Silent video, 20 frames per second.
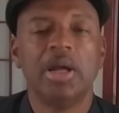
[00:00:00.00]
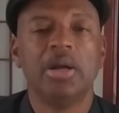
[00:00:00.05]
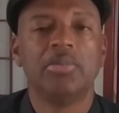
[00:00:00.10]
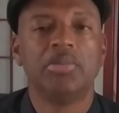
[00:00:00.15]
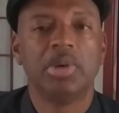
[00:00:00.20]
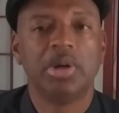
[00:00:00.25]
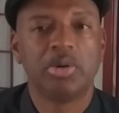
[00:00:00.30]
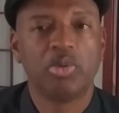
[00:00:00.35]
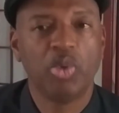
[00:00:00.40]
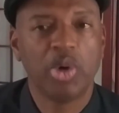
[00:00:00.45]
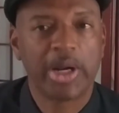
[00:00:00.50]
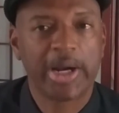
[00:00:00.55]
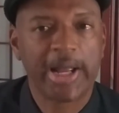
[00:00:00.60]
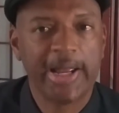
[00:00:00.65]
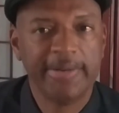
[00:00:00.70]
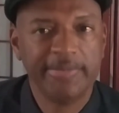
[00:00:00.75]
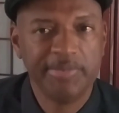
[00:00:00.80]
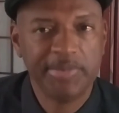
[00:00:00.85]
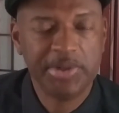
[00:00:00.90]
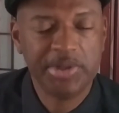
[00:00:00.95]
but what
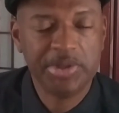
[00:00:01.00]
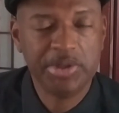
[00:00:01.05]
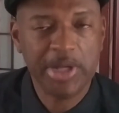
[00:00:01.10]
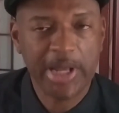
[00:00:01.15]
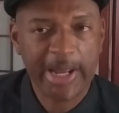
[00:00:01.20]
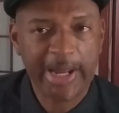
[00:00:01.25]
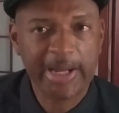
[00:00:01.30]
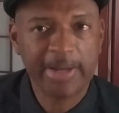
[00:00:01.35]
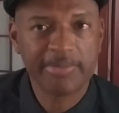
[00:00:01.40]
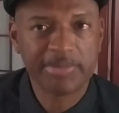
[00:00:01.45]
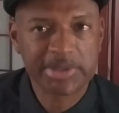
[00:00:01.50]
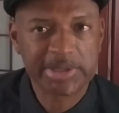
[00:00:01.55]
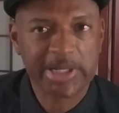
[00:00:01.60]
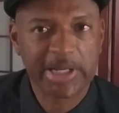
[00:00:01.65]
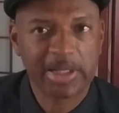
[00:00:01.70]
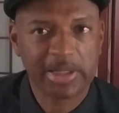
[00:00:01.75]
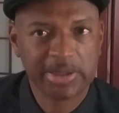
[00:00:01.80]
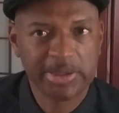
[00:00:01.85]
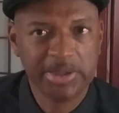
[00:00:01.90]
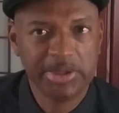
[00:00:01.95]
I am
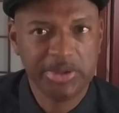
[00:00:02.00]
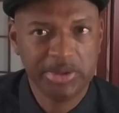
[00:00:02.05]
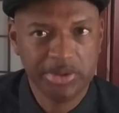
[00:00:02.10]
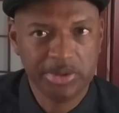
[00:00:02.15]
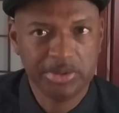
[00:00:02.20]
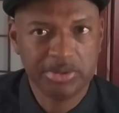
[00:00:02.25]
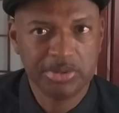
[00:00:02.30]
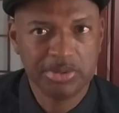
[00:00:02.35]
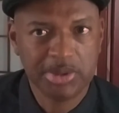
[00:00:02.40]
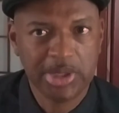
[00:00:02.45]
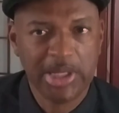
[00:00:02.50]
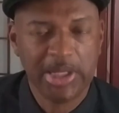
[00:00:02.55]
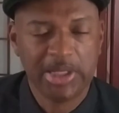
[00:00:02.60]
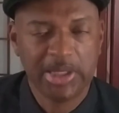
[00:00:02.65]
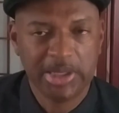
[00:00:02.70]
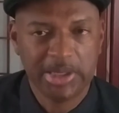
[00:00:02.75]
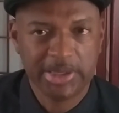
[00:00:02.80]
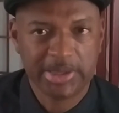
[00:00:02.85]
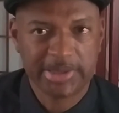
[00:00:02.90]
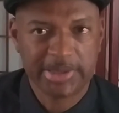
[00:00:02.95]
telling you
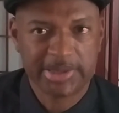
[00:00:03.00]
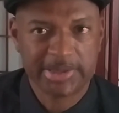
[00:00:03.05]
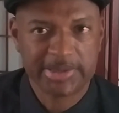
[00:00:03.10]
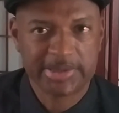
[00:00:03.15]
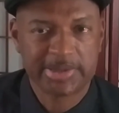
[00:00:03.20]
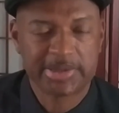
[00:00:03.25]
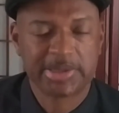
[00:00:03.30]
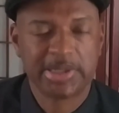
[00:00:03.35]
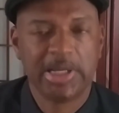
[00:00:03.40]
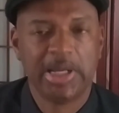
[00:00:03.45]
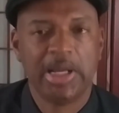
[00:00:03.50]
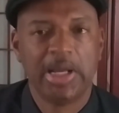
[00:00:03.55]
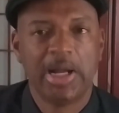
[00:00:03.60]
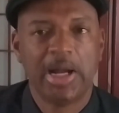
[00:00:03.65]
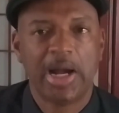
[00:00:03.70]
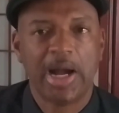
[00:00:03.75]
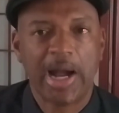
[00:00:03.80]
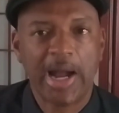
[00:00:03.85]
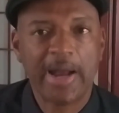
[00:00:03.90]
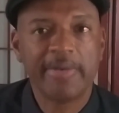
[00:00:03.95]
is
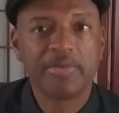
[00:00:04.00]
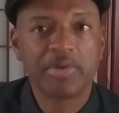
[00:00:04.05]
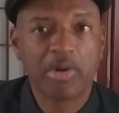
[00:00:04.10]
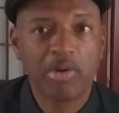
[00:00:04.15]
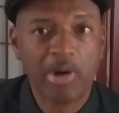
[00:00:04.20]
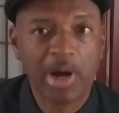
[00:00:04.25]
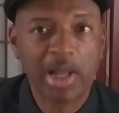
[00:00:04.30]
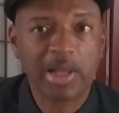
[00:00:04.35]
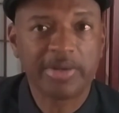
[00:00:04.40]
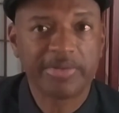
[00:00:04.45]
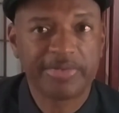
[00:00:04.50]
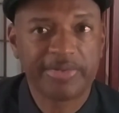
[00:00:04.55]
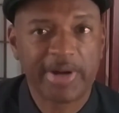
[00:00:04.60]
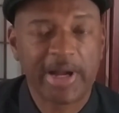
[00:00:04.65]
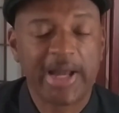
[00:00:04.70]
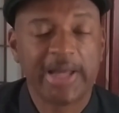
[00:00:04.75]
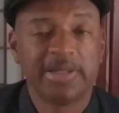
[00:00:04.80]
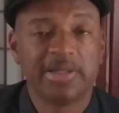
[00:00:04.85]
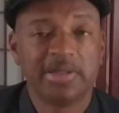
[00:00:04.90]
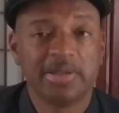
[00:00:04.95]
I am
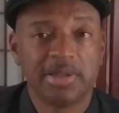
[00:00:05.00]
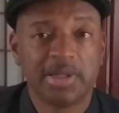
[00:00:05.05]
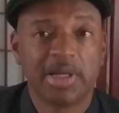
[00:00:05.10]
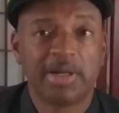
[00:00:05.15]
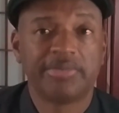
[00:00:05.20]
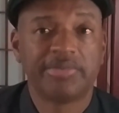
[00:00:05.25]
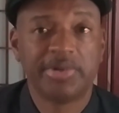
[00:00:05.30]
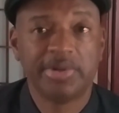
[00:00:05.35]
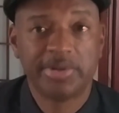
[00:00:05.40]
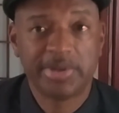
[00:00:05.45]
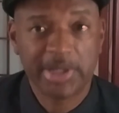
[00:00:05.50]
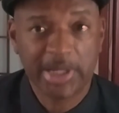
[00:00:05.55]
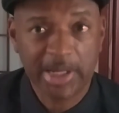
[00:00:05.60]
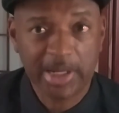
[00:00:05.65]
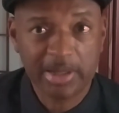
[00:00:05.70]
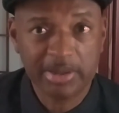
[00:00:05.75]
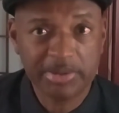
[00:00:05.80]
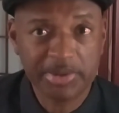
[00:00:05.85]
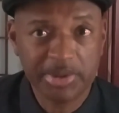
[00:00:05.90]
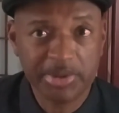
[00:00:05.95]
qualified enough to
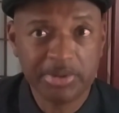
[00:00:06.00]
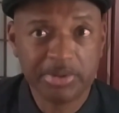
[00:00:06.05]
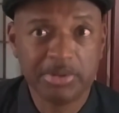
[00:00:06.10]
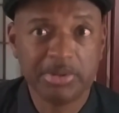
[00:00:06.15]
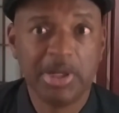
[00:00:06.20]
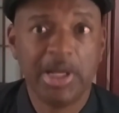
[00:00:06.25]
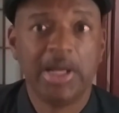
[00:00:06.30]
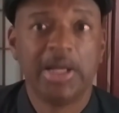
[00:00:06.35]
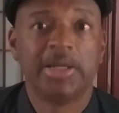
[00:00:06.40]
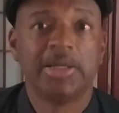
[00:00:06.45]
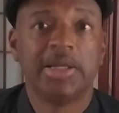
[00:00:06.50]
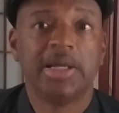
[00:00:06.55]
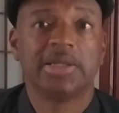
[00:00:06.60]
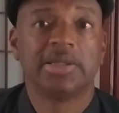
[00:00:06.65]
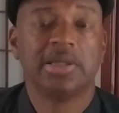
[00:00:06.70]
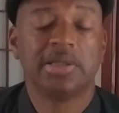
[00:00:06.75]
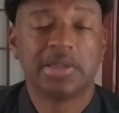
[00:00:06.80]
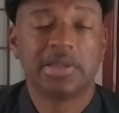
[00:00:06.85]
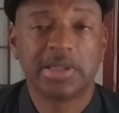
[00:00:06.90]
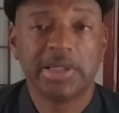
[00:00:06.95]
tell you that
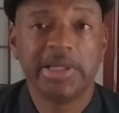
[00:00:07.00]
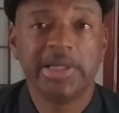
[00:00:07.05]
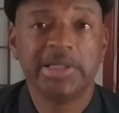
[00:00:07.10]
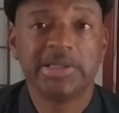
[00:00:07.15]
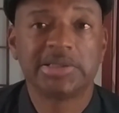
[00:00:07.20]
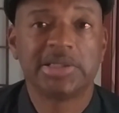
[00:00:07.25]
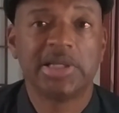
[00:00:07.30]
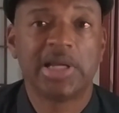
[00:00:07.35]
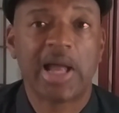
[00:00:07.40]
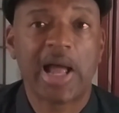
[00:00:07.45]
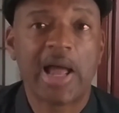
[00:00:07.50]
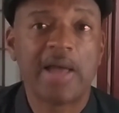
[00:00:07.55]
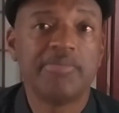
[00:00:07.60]
the things that I